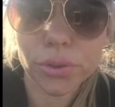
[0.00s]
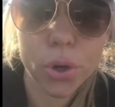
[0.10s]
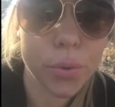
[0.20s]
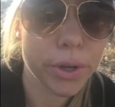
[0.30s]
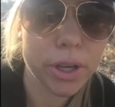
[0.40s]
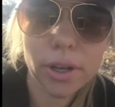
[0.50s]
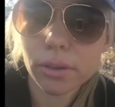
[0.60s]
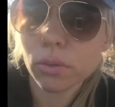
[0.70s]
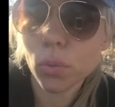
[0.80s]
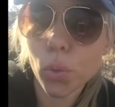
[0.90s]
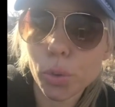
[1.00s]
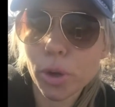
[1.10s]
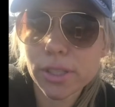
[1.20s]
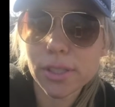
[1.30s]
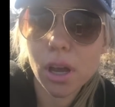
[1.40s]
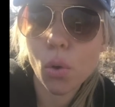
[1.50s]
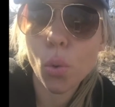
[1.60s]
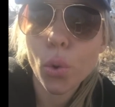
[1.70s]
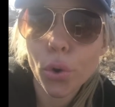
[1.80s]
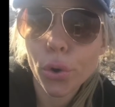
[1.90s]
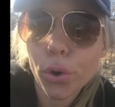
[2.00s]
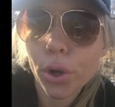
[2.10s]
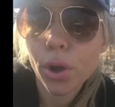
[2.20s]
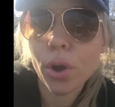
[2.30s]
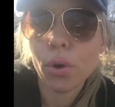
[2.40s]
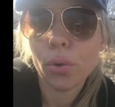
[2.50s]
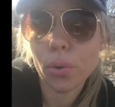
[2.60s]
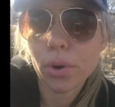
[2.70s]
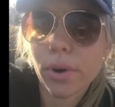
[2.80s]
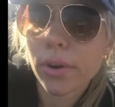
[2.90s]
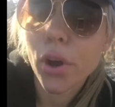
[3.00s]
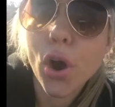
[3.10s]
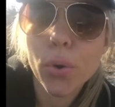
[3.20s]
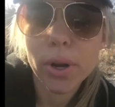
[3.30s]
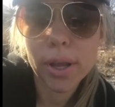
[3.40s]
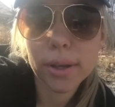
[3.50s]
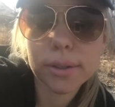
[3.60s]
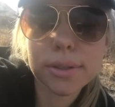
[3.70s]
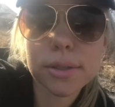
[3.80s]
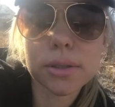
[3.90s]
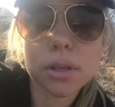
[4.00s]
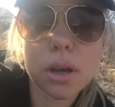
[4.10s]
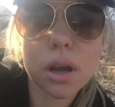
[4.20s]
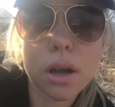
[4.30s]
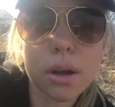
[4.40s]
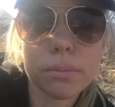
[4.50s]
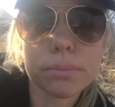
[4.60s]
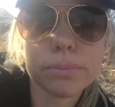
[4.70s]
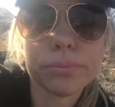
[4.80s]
going on WordPress.org or Codex, or